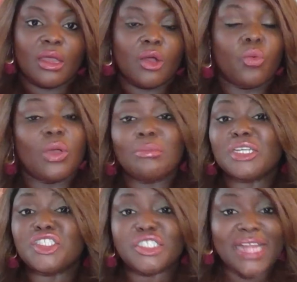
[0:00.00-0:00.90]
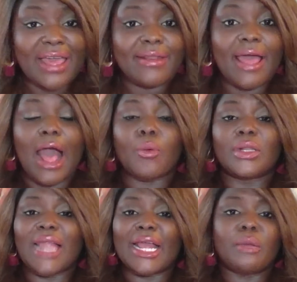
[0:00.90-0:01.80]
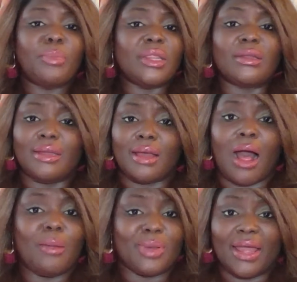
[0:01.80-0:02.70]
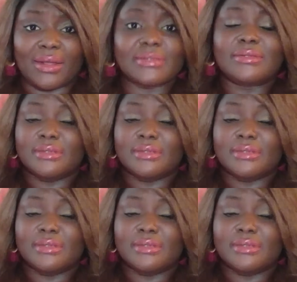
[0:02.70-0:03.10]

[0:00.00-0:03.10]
We must shed our likability complex